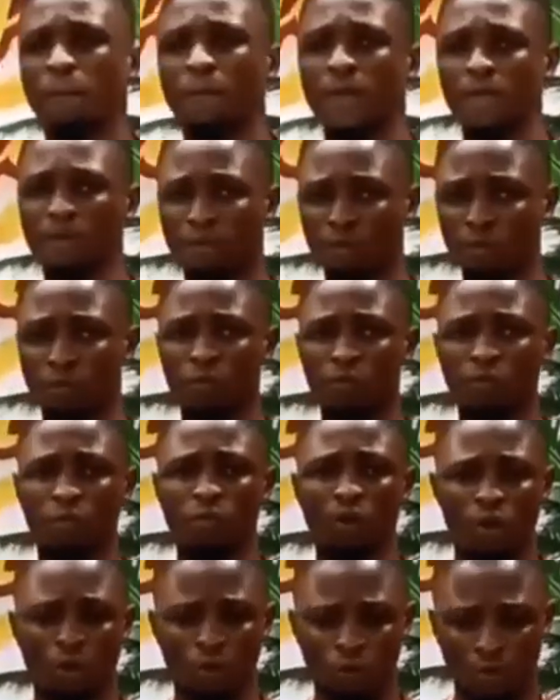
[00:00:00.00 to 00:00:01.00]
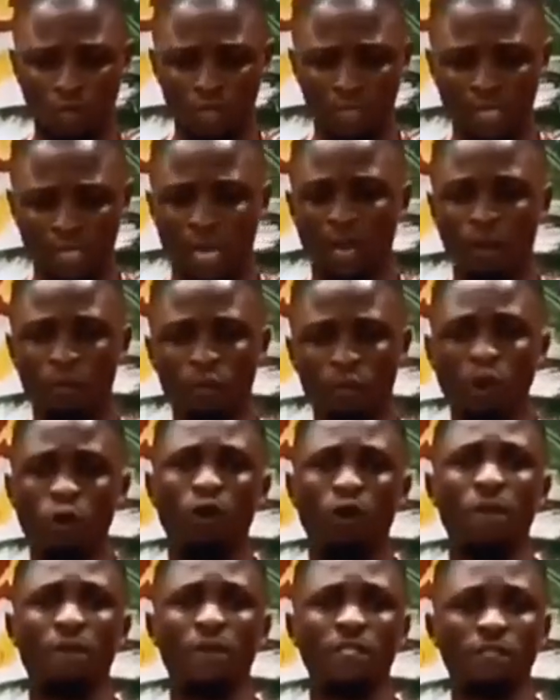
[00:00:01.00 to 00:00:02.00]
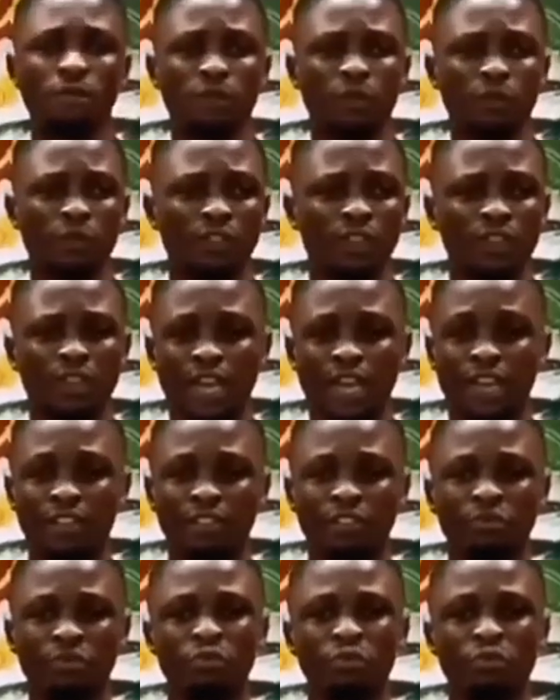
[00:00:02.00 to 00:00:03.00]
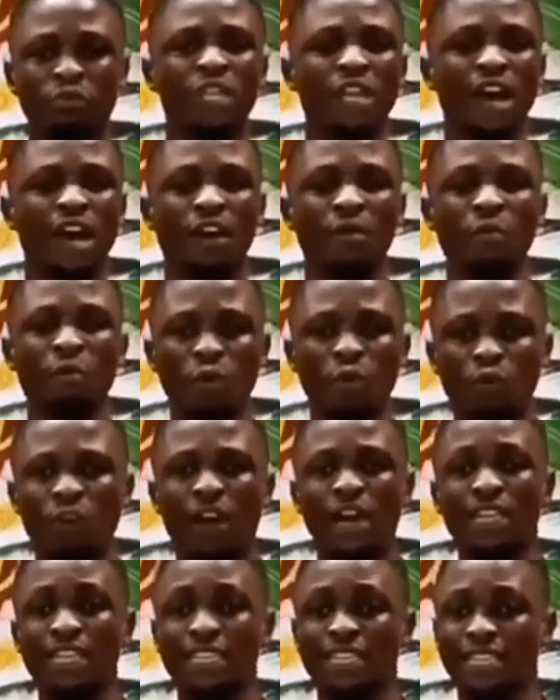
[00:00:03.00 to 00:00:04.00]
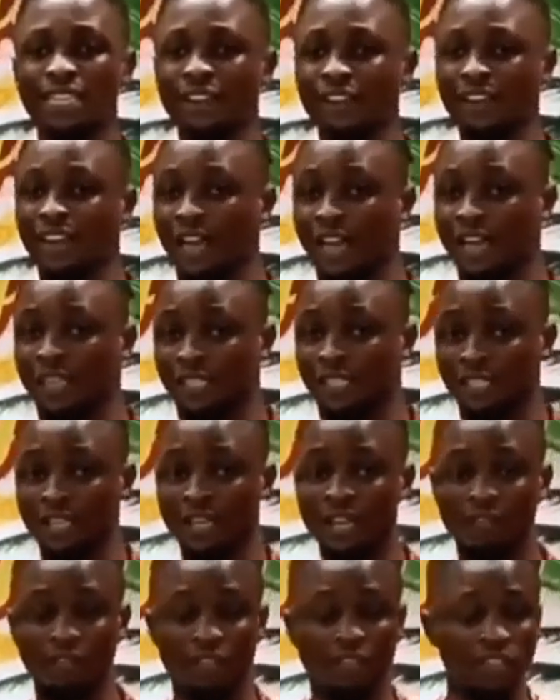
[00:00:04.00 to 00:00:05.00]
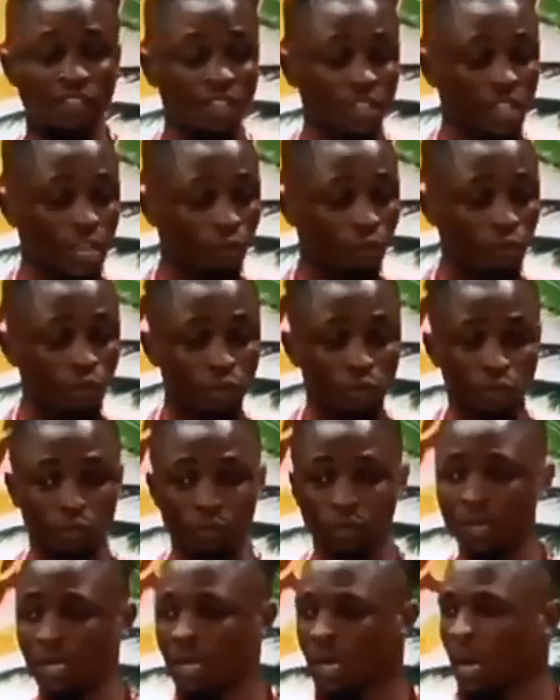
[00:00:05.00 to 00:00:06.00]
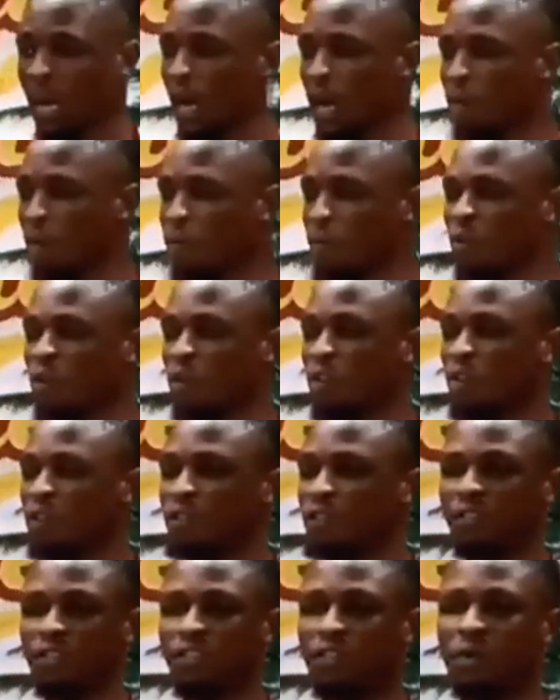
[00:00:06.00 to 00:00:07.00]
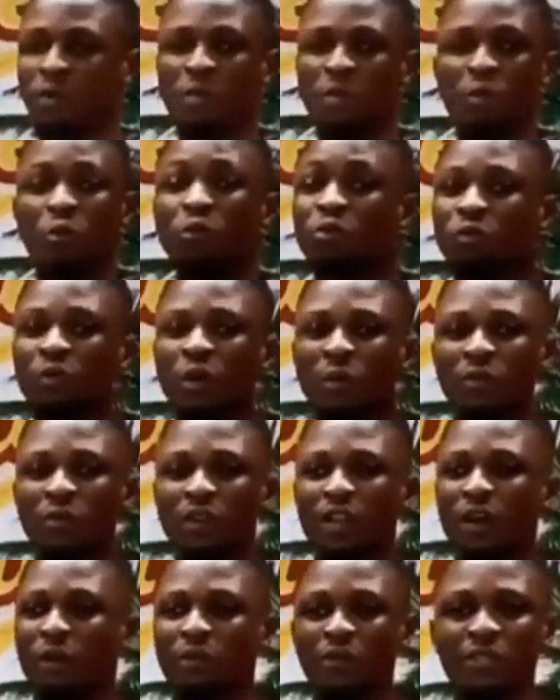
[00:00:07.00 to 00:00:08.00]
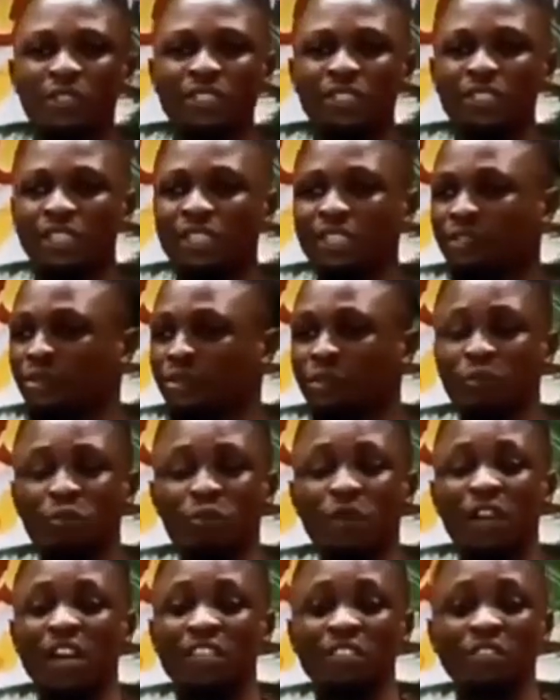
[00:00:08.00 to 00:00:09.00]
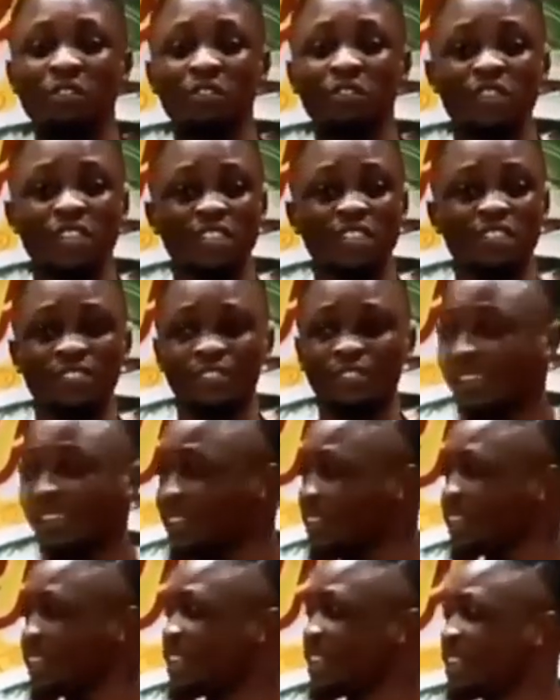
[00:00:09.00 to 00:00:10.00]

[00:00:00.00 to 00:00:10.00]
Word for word: people with um, welcoming spirit, and we are morally inclined in everything that we do. Um, one of the most popular presidents or rulers of Nigeria,